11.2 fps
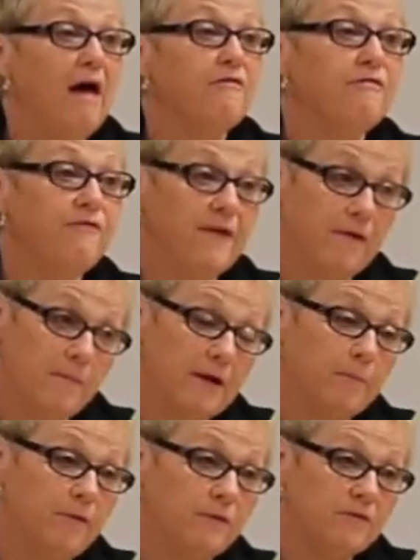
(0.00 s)
a fair
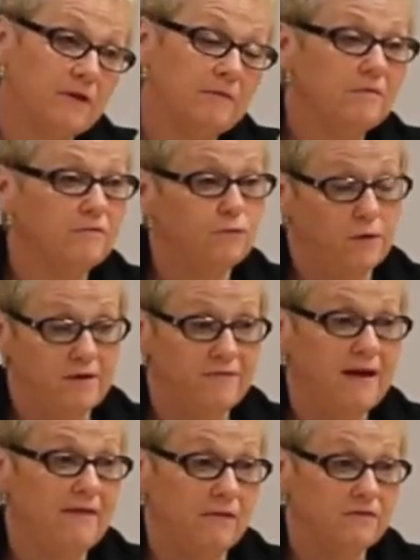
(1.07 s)
amount of protein, four to
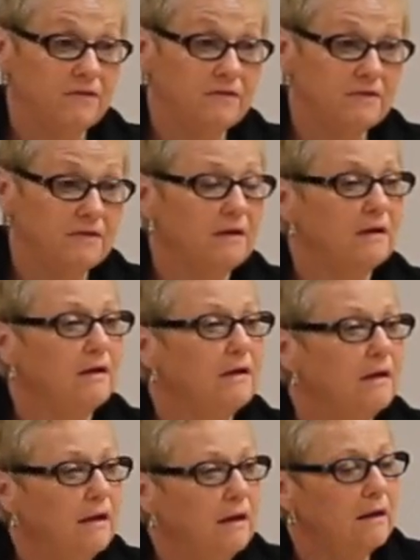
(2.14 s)
five ounces.
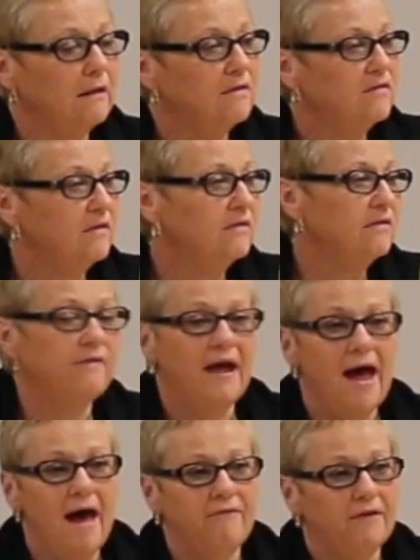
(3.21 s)
It consists of a
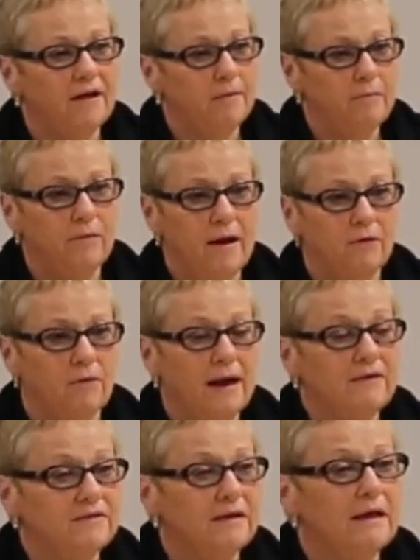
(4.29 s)
half a cup of brown
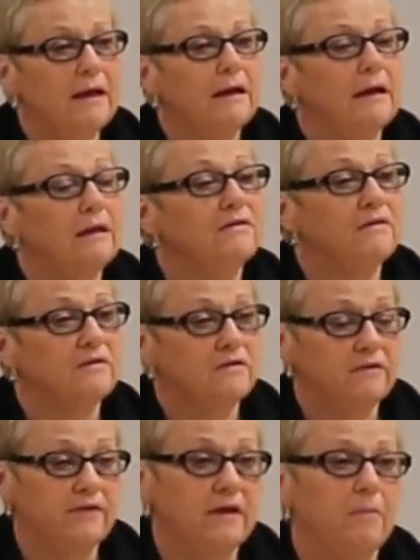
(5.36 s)
rice, and it
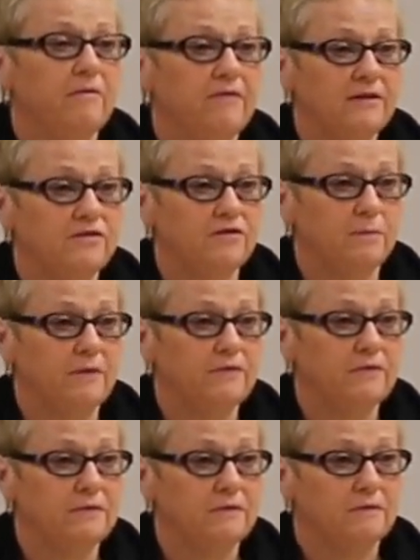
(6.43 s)
consists of a cup of
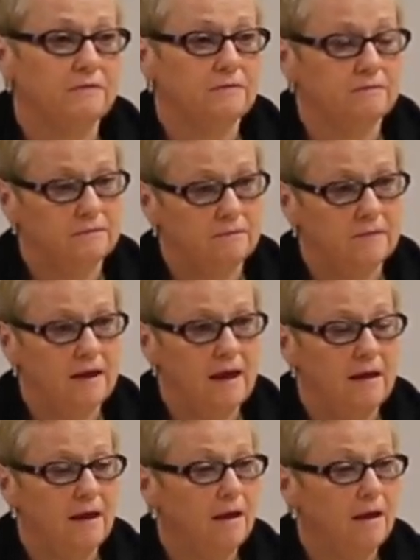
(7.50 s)
vegetables. Okay?